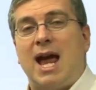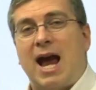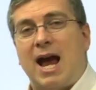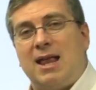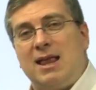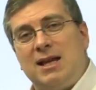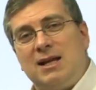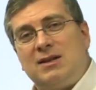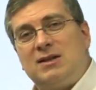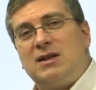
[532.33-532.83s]

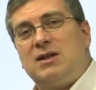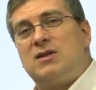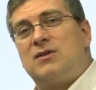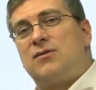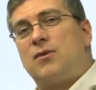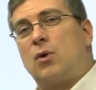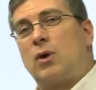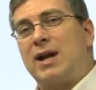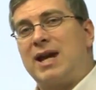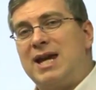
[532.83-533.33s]
And this is
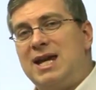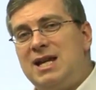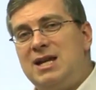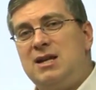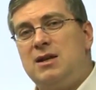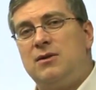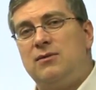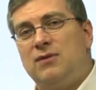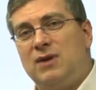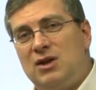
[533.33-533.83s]
for
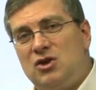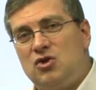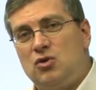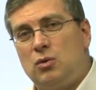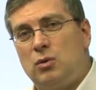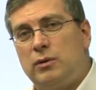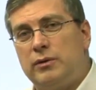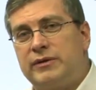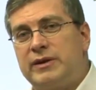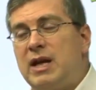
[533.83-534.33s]

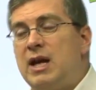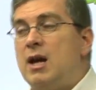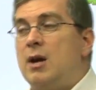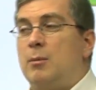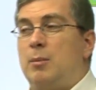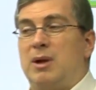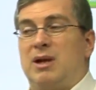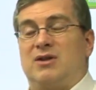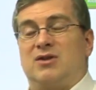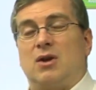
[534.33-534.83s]
individuals,
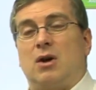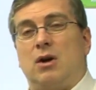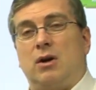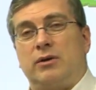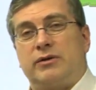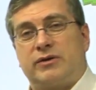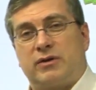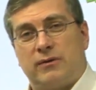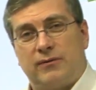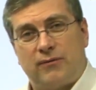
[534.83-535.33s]
but it's
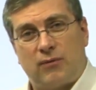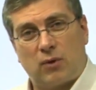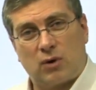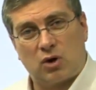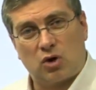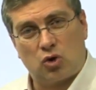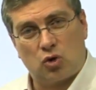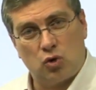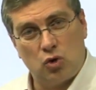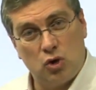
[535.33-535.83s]
also
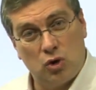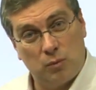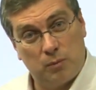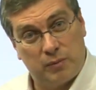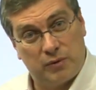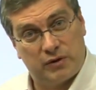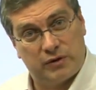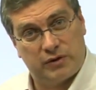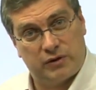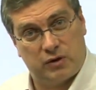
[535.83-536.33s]
for
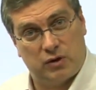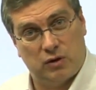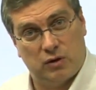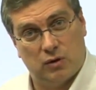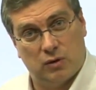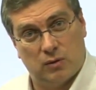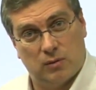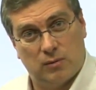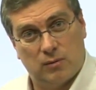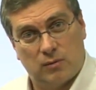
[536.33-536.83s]
groups
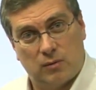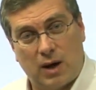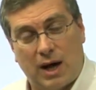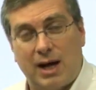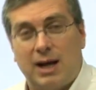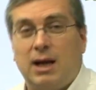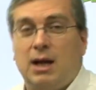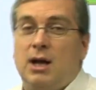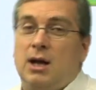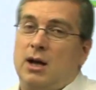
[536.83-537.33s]
too,
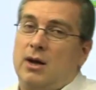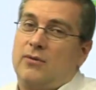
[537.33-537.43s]
right?